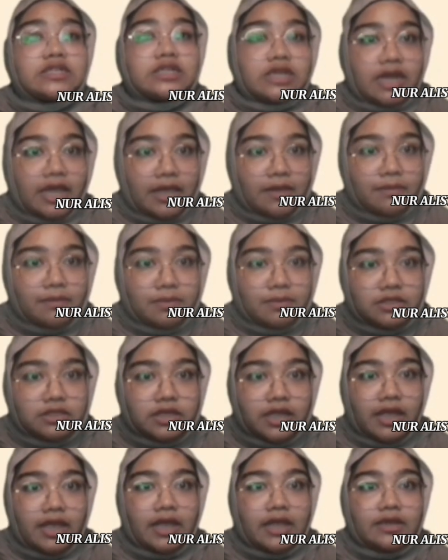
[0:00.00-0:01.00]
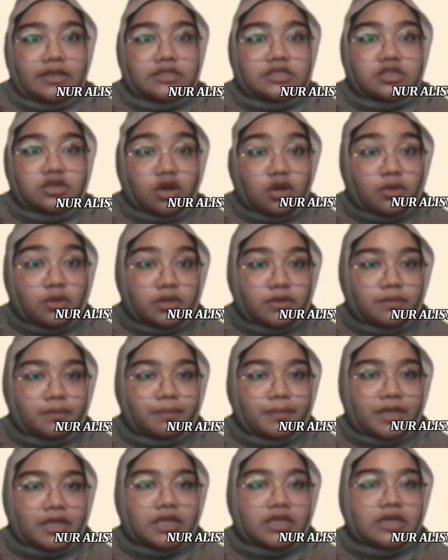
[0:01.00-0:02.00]
reliable and
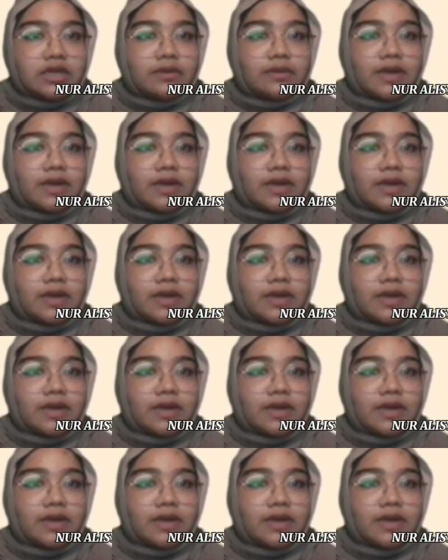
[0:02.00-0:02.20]
strong peak